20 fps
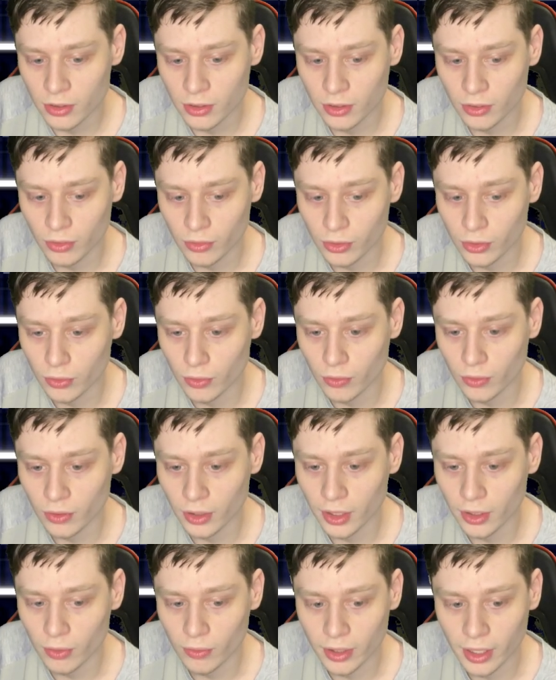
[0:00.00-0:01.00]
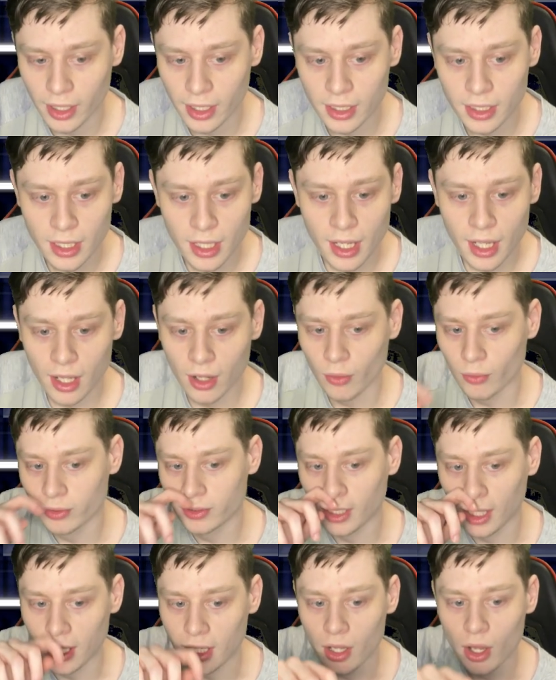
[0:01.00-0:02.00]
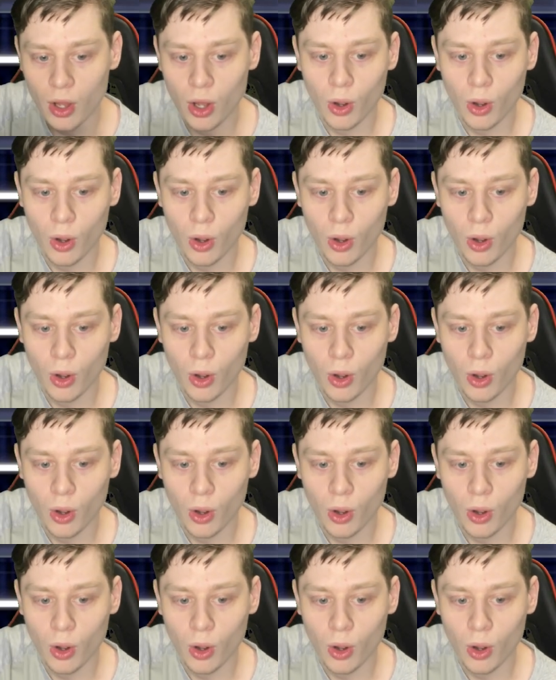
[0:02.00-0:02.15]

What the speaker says: So you're gonna click OK. It will say